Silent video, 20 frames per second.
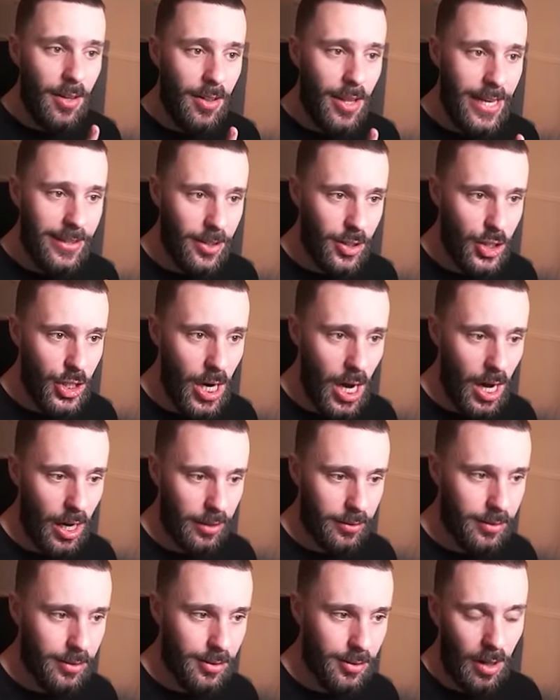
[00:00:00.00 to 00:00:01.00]
there's a
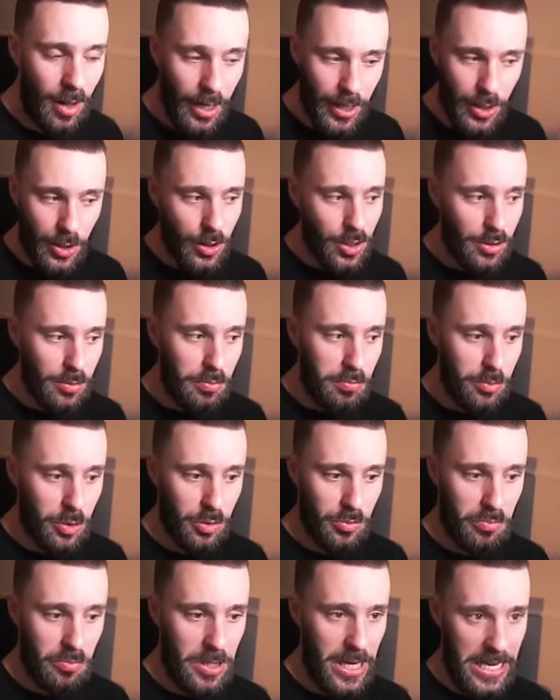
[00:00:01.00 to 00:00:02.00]
chance I could
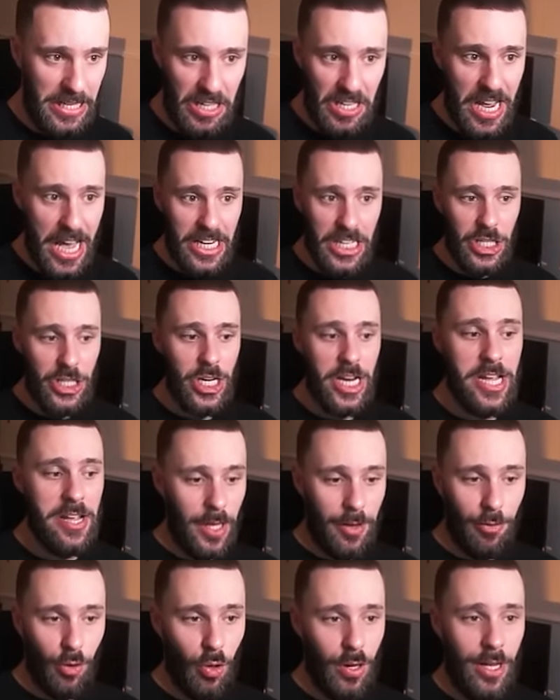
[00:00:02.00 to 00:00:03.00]
just get an energy.
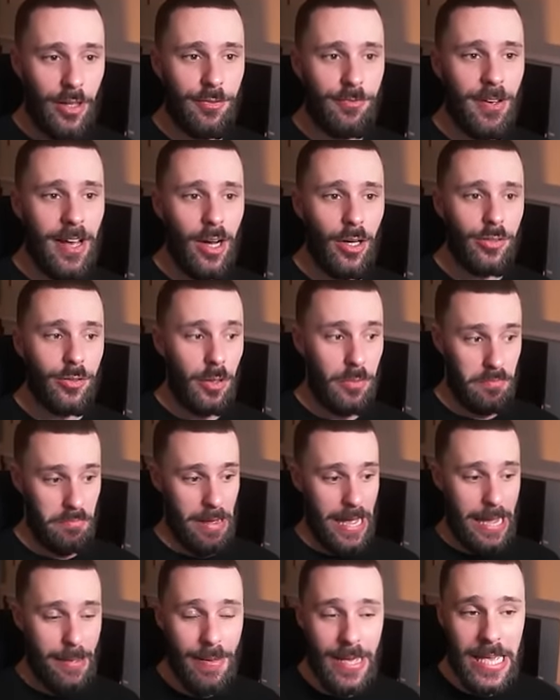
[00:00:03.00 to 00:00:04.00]
If all else fails,
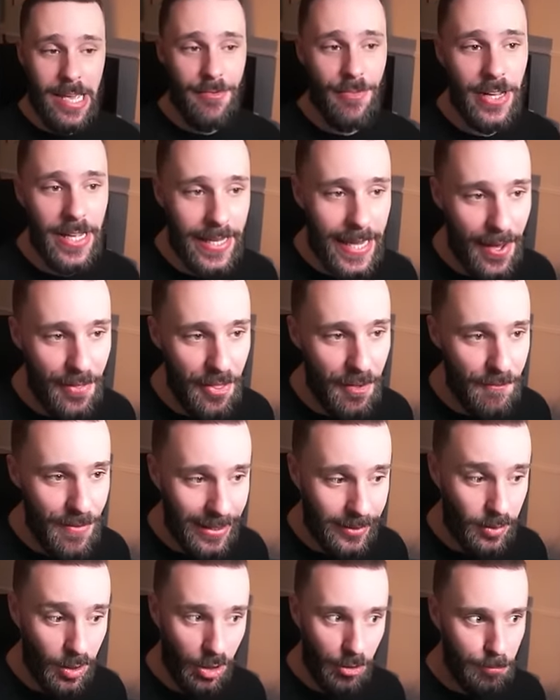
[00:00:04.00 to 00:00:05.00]
maybe even get the
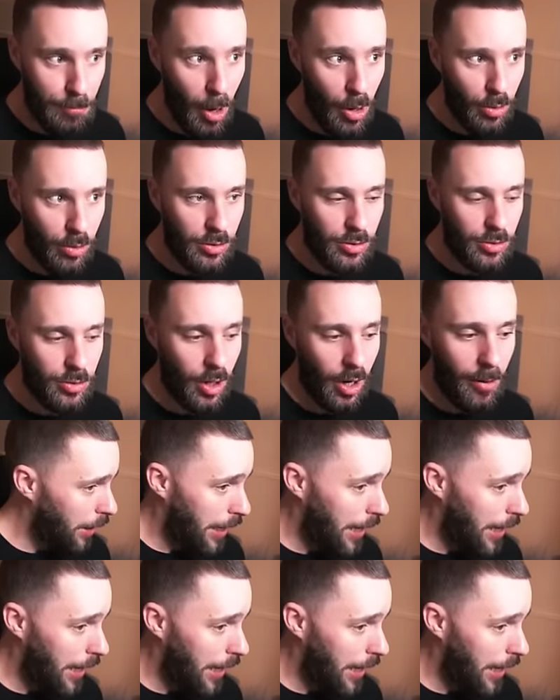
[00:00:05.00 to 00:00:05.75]
vessel of Pokestop